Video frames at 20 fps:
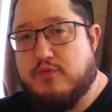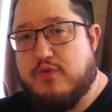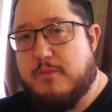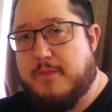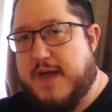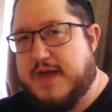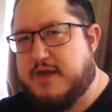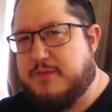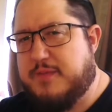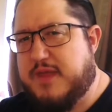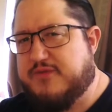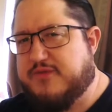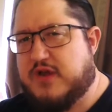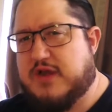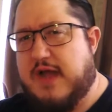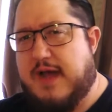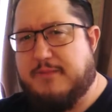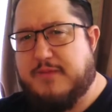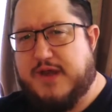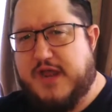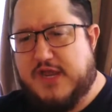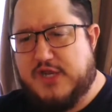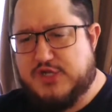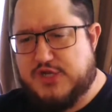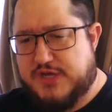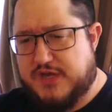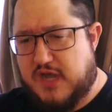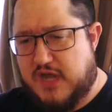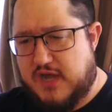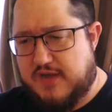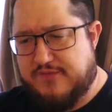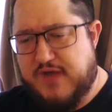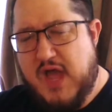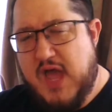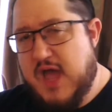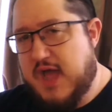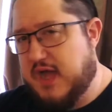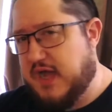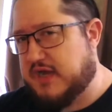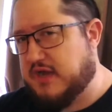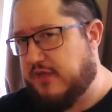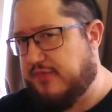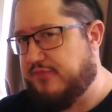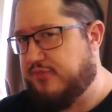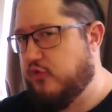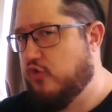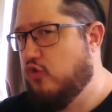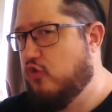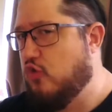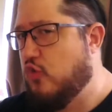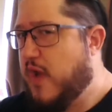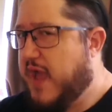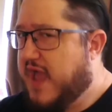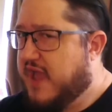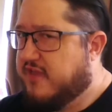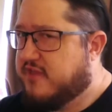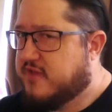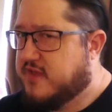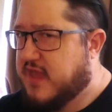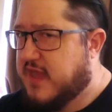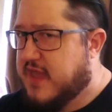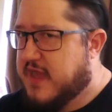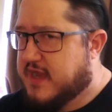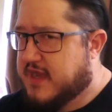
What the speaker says: reminded me of a combination of a Cthulhu-esque